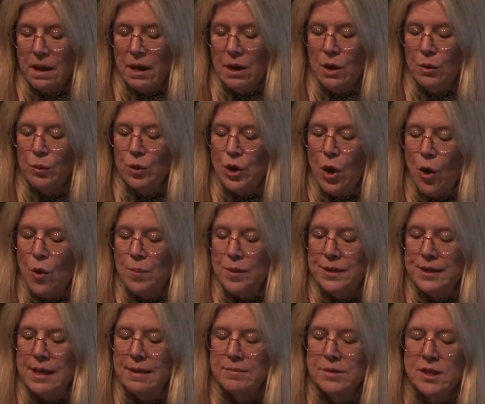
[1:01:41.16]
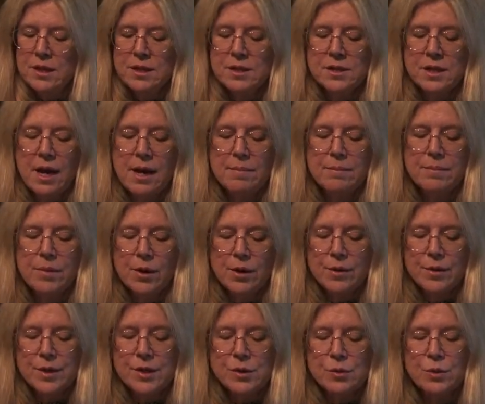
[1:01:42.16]
would open them to the same
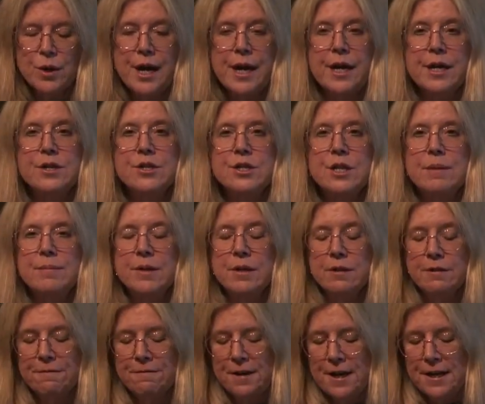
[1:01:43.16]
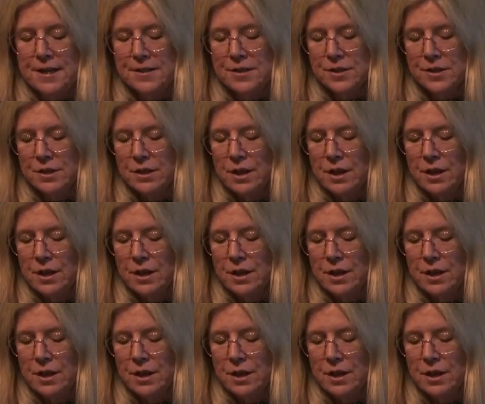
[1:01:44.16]
murderous rage that Mira faced,